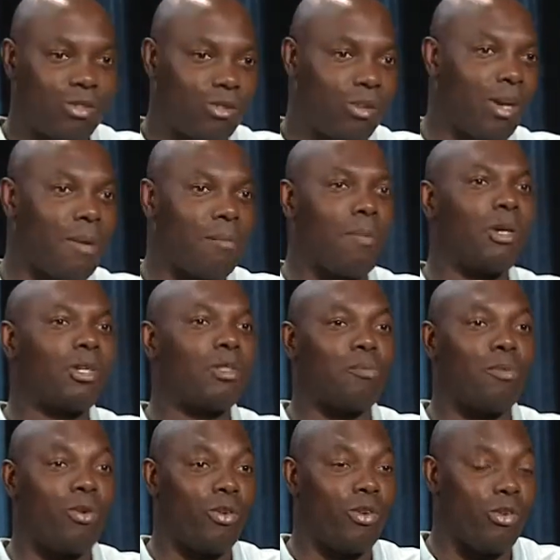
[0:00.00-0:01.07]
talk about
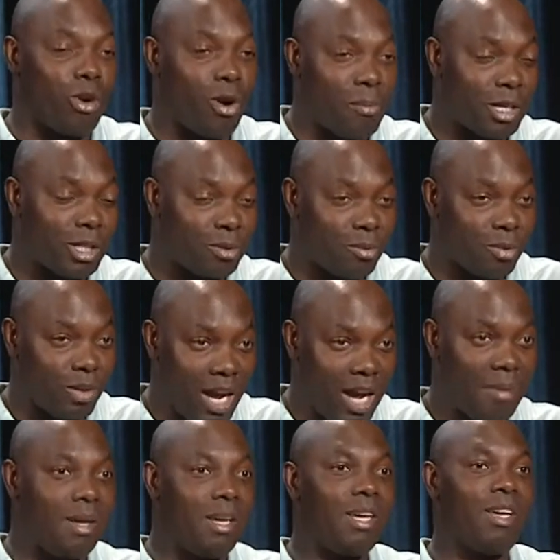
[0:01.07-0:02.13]
Robert
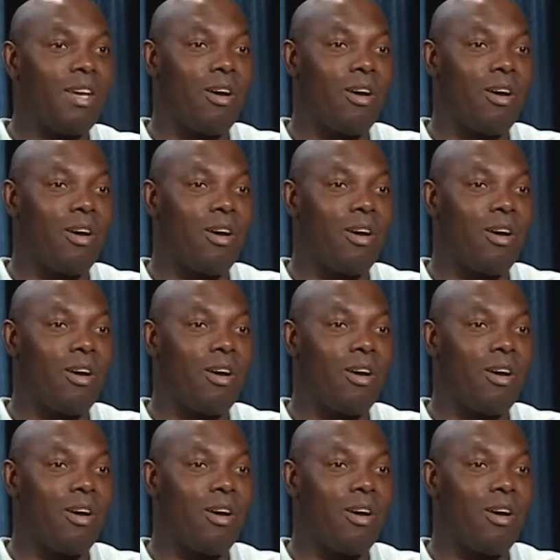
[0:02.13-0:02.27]
Mugabe,